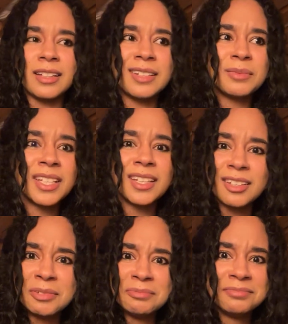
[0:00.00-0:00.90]
And I'm
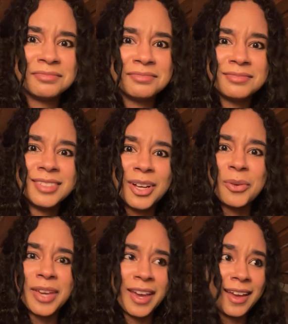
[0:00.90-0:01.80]
like,
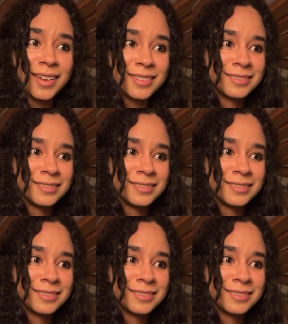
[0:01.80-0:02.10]
"Okay.